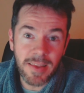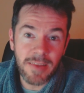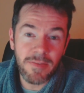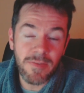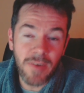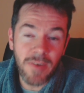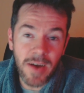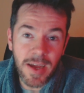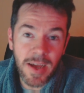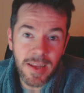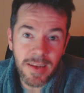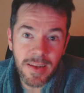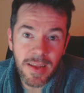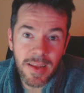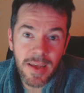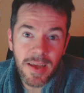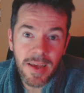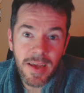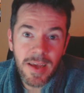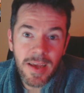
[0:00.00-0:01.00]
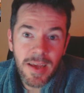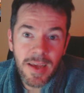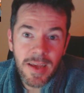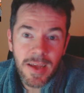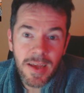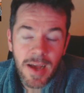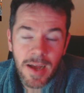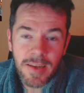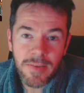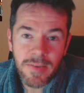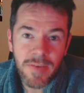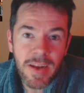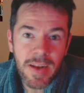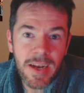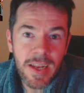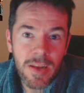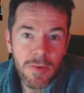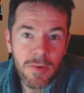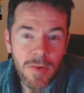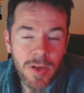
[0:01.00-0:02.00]

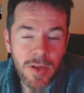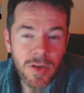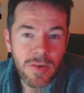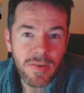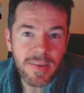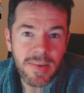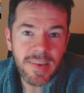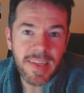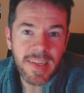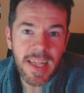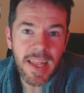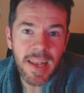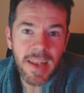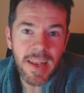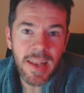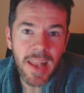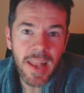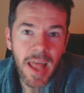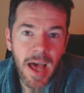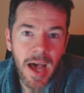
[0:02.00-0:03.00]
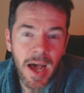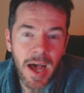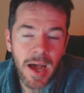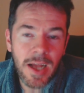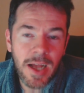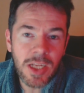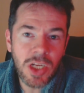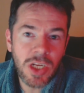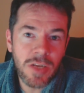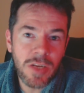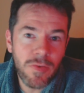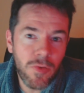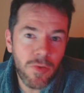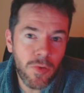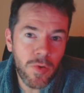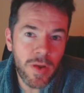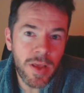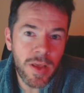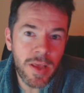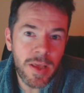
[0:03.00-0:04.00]
Divinity Original Sin,
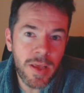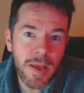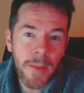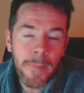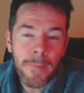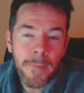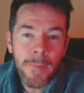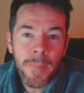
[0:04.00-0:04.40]
Chivalry,